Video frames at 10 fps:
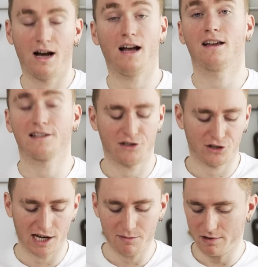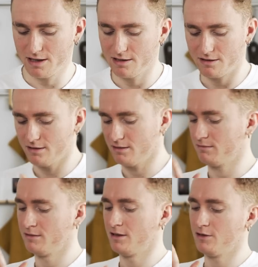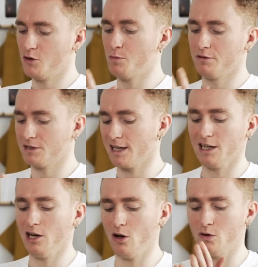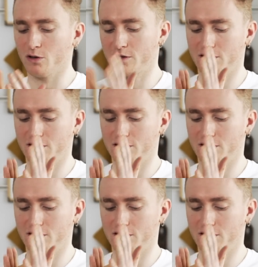I like to shape it into almost like a log,